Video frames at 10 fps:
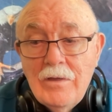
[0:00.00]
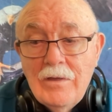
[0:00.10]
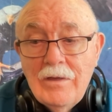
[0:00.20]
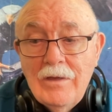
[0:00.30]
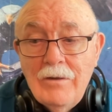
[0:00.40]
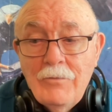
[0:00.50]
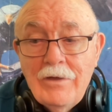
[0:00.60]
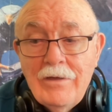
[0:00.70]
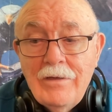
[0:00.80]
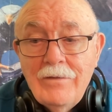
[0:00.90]

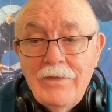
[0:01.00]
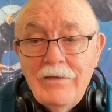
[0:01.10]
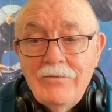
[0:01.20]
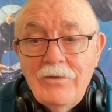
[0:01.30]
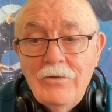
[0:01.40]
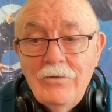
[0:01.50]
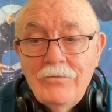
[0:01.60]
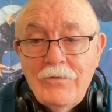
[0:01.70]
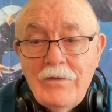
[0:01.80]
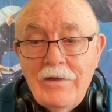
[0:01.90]
Anyway, that's the
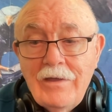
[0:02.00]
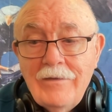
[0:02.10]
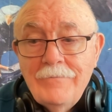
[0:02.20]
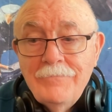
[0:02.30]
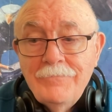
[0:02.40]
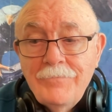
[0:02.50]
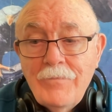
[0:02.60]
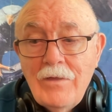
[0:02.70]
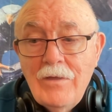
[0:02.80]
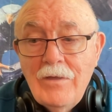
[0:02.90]
news for the day.
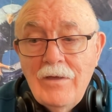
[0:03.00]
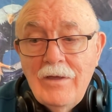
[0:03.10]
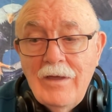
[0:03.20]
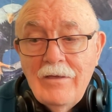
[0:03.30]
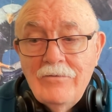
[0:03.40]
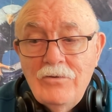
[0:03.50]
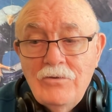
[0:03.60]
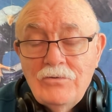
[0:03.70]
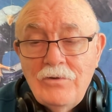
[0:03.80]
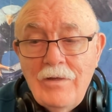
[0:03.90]
As
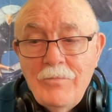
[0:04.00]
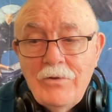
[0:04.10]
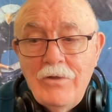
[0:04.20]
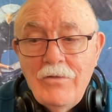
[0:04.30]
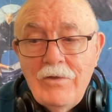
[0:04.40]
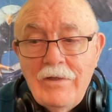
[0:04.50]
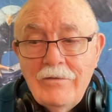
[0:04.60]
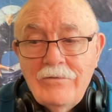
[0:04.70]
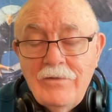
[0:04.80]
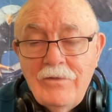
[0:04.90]
usual, I'll put all the
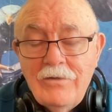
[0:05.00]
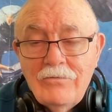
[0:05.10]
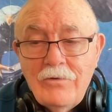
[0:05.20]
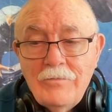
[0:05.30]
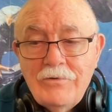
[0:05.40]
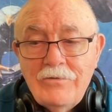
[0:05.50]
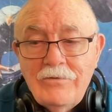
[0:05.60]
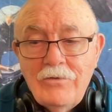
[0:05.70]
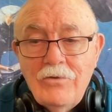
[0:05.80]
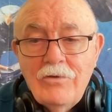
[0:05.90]
links in the description
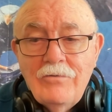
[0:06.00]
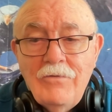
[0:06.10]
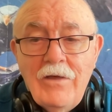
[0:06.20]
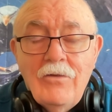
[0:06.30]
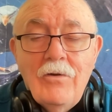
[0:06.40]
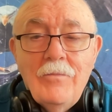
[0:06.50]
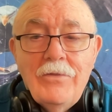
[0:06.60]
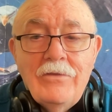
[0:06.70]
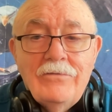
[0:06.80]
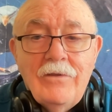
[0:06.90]
so you can follow up
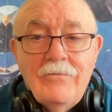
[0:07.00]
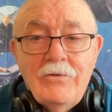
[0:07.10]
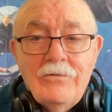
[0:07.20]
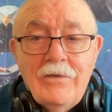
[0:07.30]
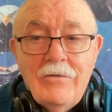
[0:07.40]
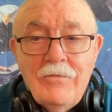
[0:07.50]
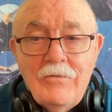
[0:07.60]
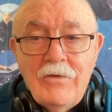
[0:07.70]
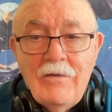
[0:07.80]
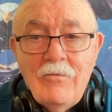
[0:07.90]
on this stuff yourself
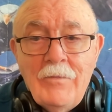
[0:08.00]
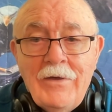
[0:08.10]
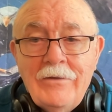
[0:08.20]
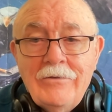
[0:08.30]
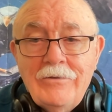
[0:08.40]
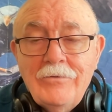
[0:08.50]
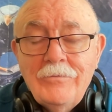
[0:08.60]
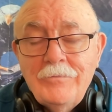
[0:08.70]
if you have a mind to.